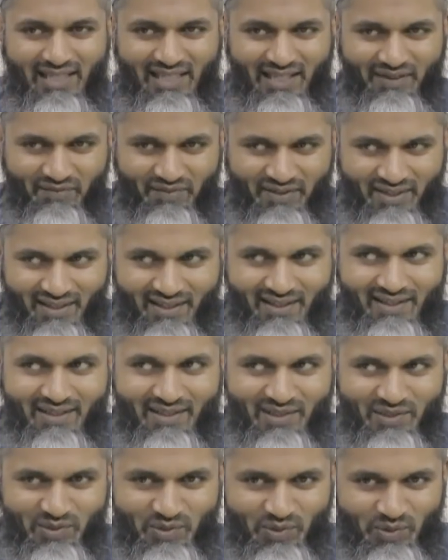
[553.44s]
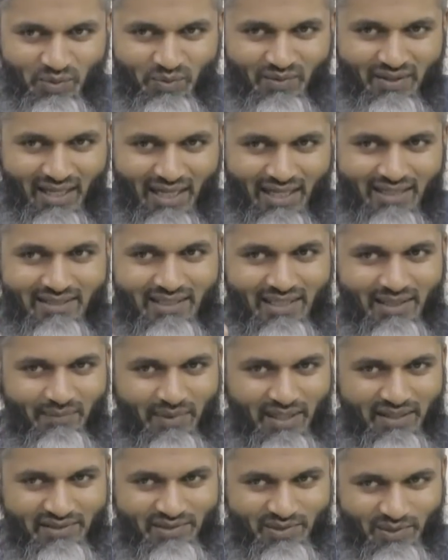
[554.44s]
if he can do that
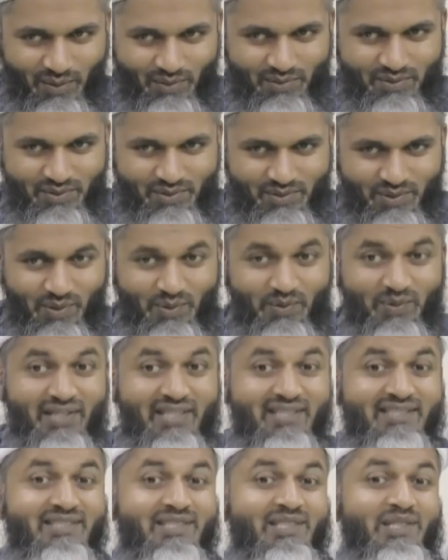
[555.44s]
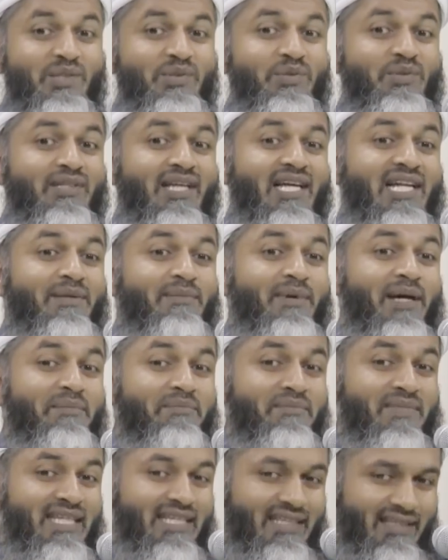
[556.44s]
about so and so, he's going to do that about
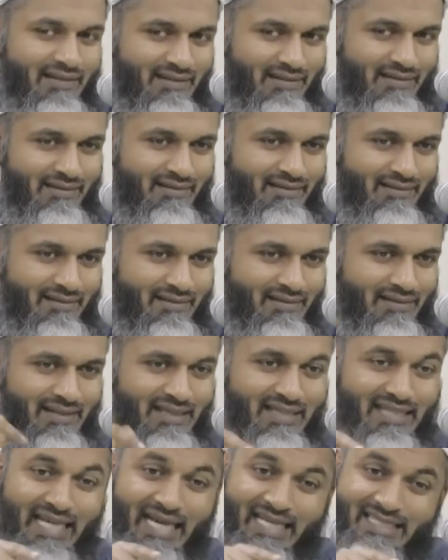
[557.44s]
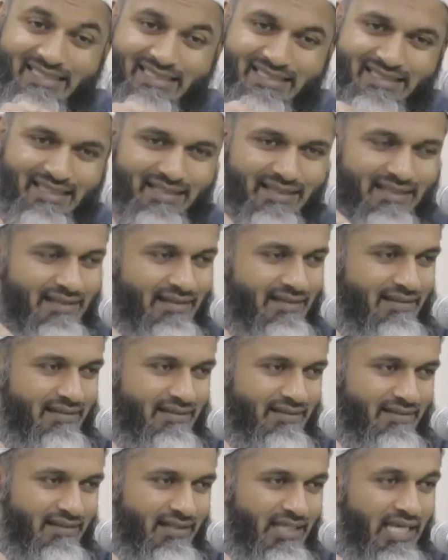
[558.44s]
me. That's the thing.
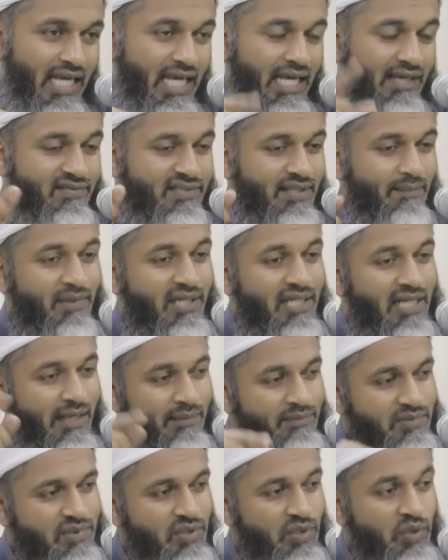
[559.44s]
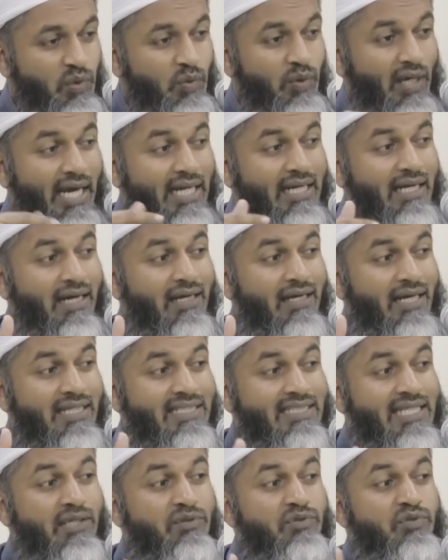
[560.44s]
If somebody comes to you
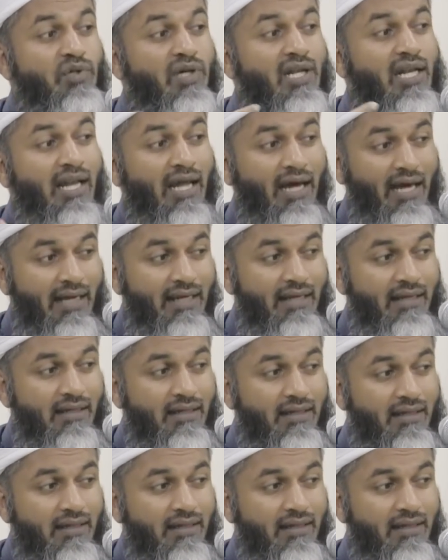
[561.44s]
and tells you a lie